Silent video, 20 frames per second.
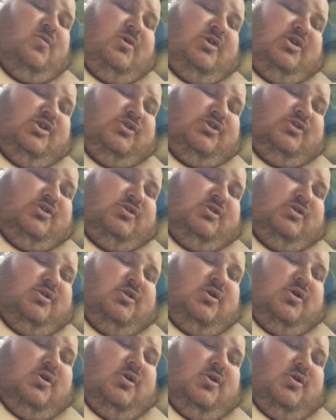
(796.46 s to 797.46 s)
that we
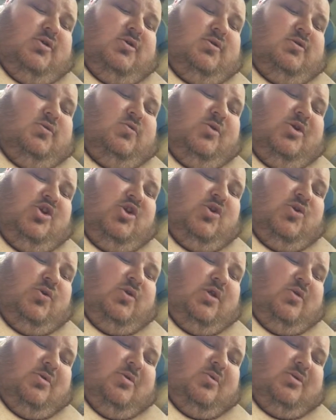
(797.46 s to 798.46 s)

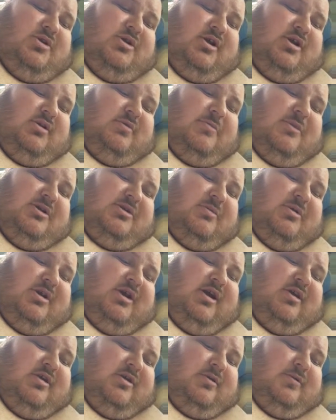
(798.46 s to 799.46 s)
knew that we were meant to be
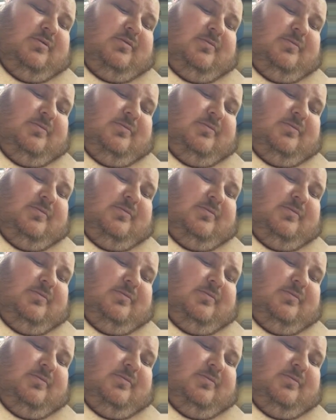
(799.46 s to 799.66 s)
together.